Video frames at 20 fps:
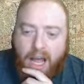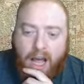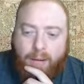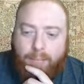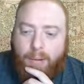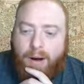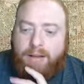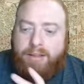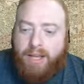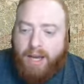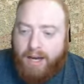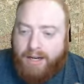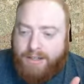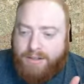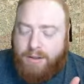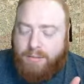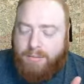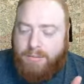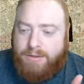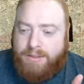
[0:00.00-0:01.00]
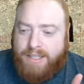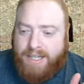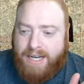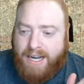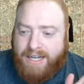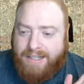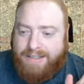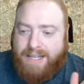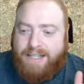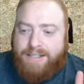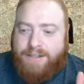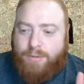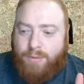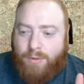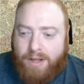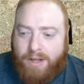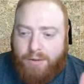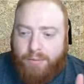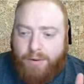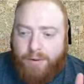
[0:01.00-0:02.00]
Among the autosomal DNA tests,
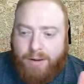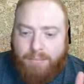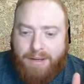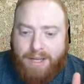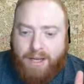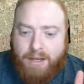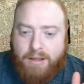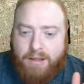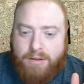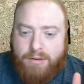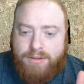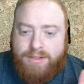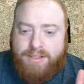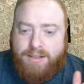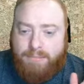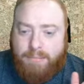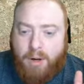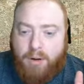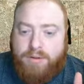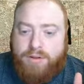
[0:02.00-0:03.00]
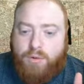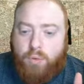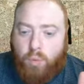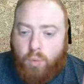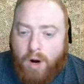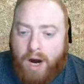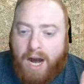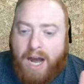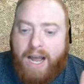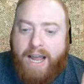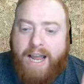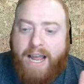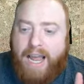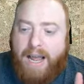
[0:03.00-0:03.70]
23andMe includes the most Y